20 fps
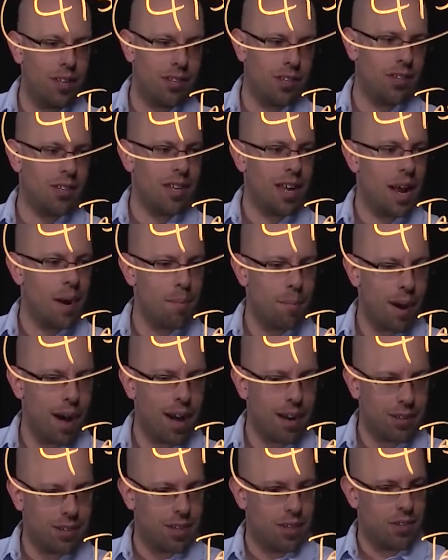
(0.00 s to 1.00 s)
this is not a
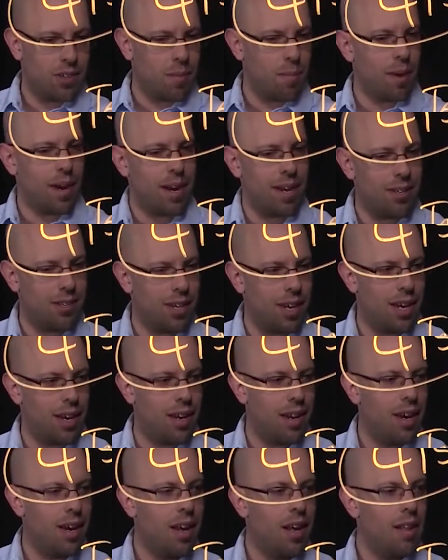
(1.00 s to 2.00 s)
box that somebody is
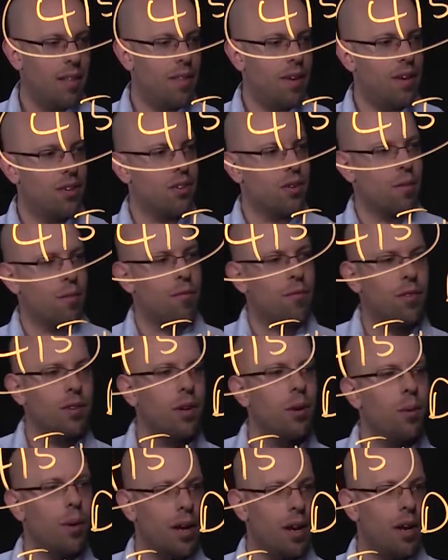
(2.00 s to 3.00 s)
in. These are
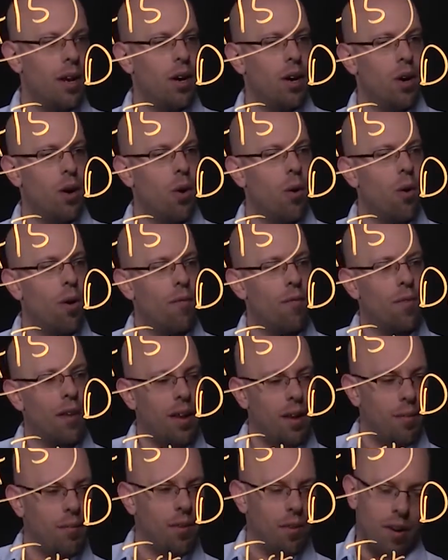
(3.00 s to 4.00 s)
fluid.
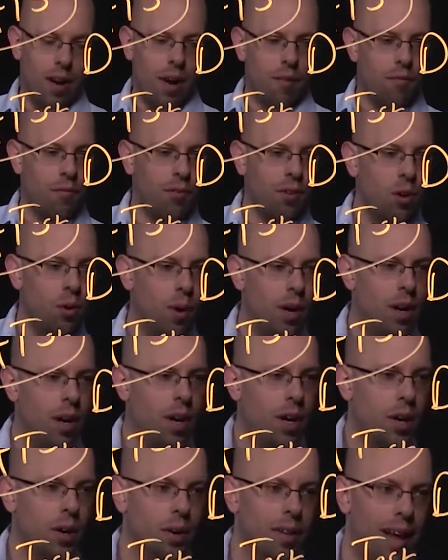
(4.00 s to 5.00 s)
and if they're not
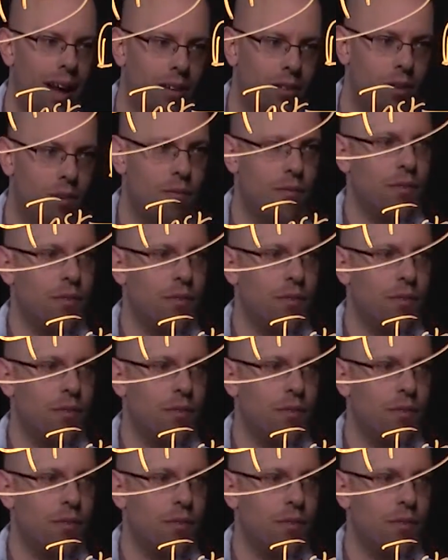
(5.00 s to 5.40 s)
fluid, you're allowed to